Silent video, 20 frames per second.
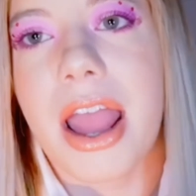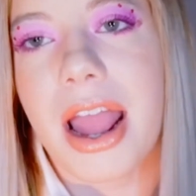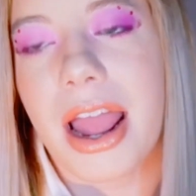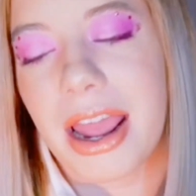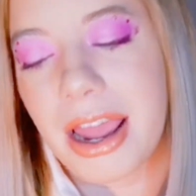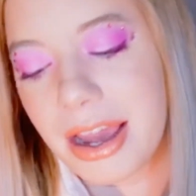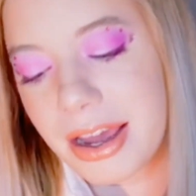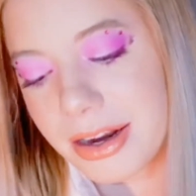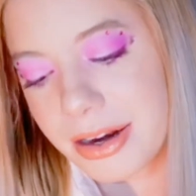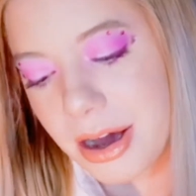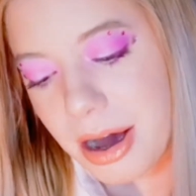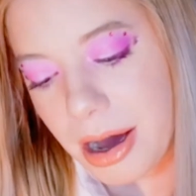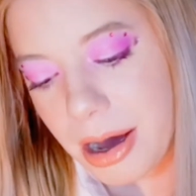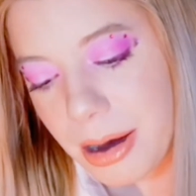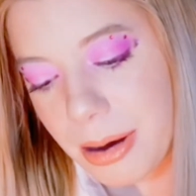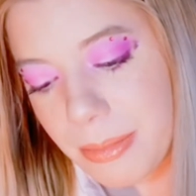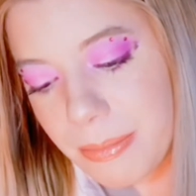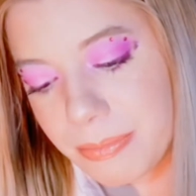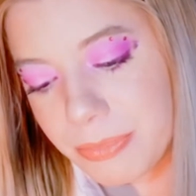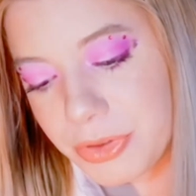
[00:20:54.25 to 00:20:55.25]
And
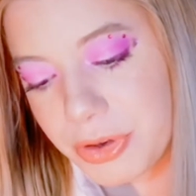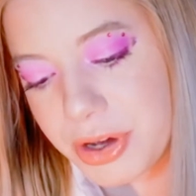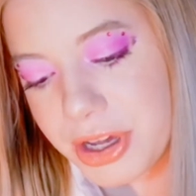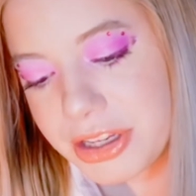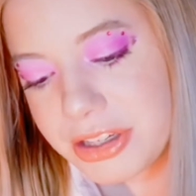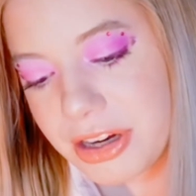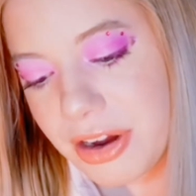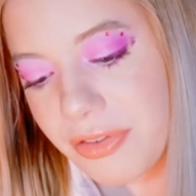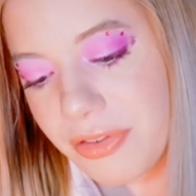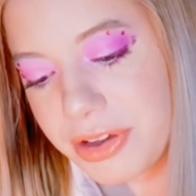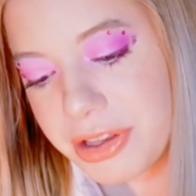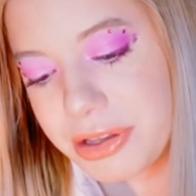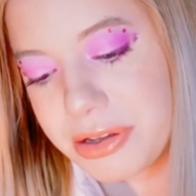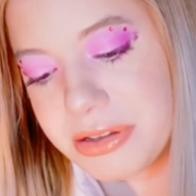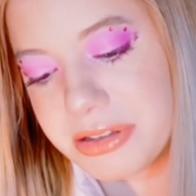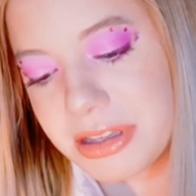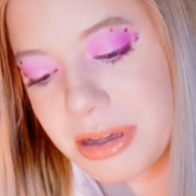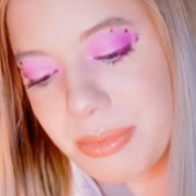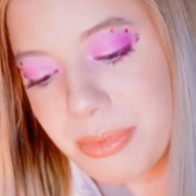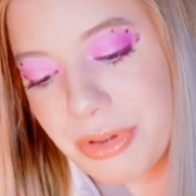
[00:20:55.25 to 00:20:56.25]
you could definitely
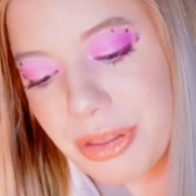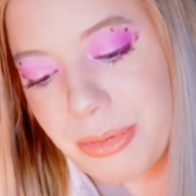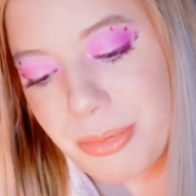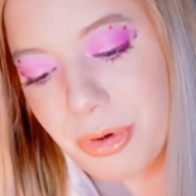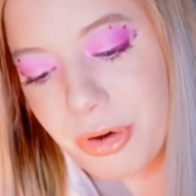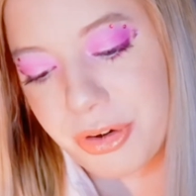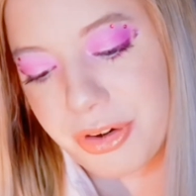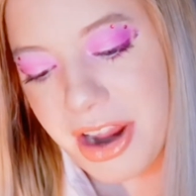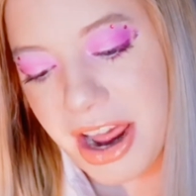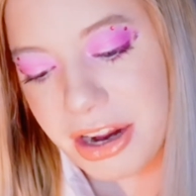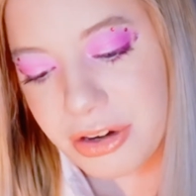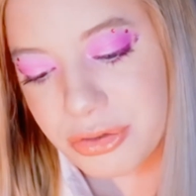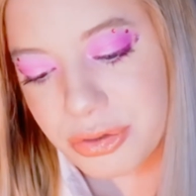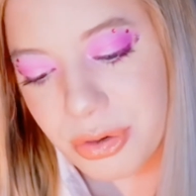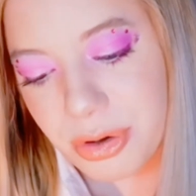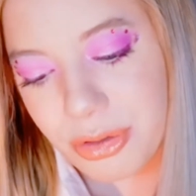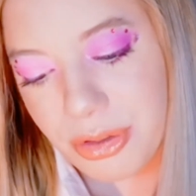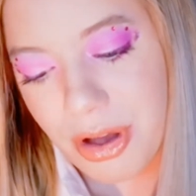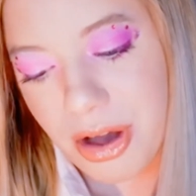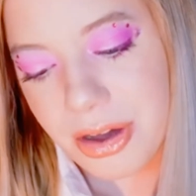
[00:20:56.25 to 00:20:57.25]
use them with a more
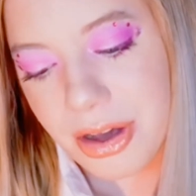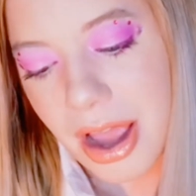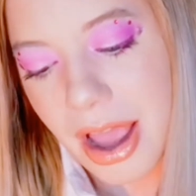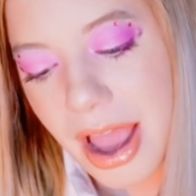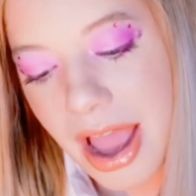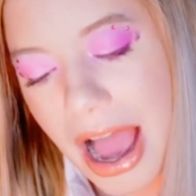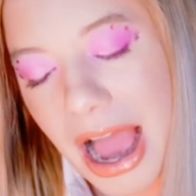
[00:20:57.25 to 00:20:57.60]
natural look.